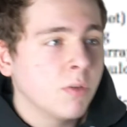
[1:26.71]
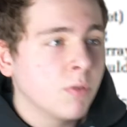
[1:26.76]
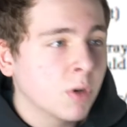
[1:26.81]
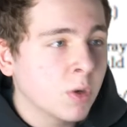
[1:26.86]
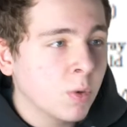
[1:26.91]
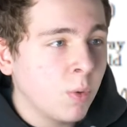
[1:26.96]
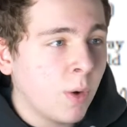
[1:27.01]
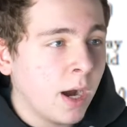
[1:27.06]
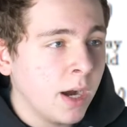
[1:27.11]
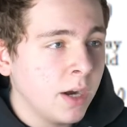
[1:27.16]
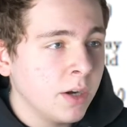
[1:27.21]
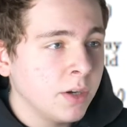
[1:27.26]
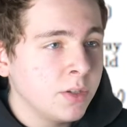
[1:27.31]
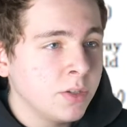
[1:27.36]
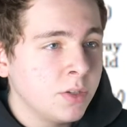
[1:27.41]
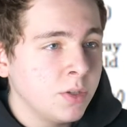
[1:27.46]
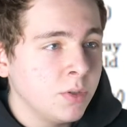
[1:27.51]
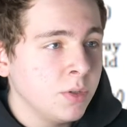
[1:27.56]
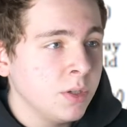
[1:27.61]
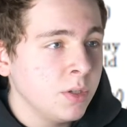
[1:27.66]
require
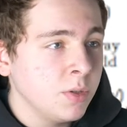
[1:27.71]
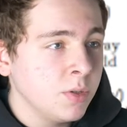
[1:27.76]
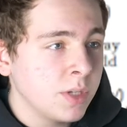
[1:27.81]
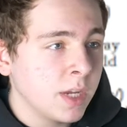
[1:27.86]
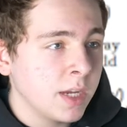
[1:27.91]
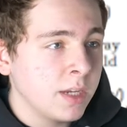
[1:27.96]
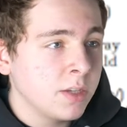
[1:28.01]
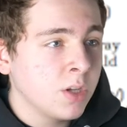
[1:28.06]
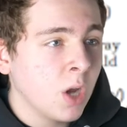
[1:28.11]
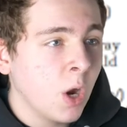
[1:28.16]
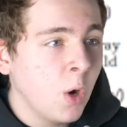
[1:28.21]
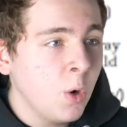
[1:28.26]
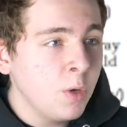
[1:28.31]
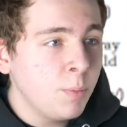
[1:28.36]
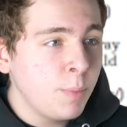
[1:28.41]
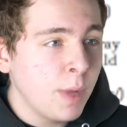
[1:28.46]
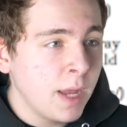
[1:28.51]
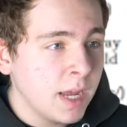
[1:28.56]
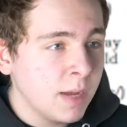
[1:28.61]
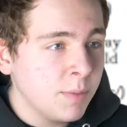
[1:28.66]
to use a
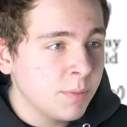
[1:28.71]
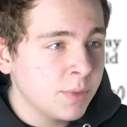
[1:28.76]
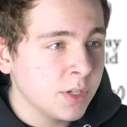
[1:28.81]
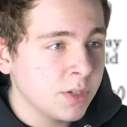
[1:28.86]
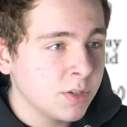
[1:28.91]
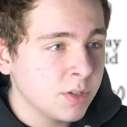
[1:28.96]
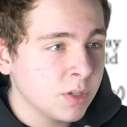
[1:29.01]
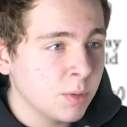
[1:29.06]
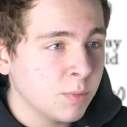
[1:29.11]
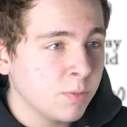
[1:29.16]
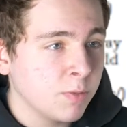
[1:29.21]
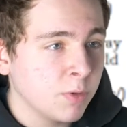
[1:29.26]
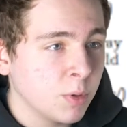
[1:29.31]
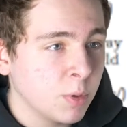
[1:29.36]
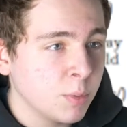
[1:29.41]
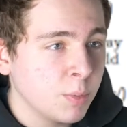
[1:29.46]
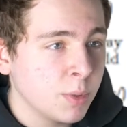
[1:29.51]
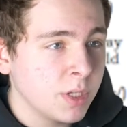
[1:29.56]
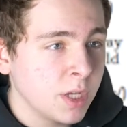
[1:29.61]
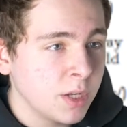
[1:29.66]
towed PAM system
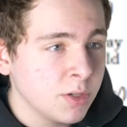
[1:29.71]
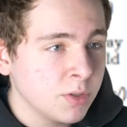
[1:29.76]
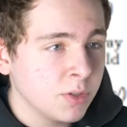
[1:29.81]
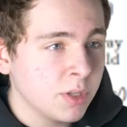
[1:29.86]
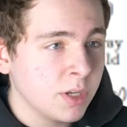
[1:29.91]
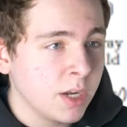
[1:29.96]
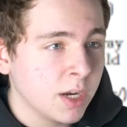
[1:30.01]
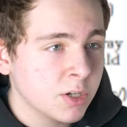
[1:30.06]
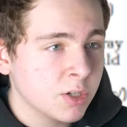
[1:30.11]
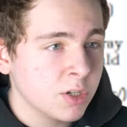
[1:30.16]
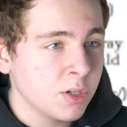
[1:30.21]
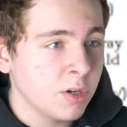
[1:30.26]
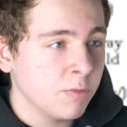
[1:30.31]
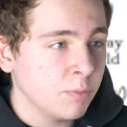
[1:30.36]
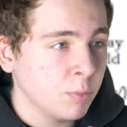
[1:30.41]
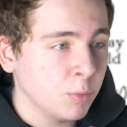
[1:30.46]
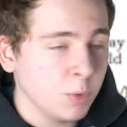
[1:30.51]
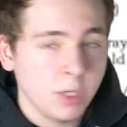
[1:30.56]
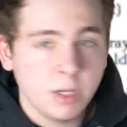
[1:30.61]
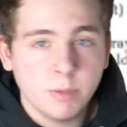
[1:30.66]
for potential detection
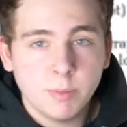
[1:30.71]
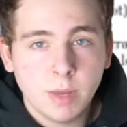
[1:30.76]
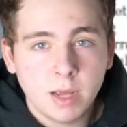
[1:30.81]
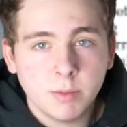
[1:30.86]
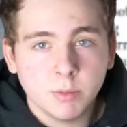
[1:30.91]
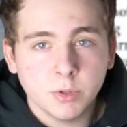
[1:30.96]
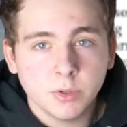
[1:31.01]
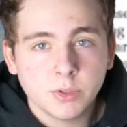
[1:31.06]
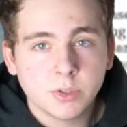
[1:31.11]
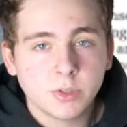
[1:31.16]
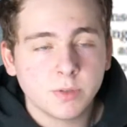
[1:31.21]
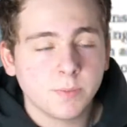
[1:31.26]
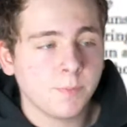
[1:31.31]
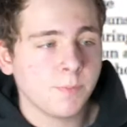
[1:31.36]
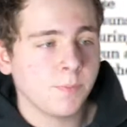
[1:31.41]
of marine mammals.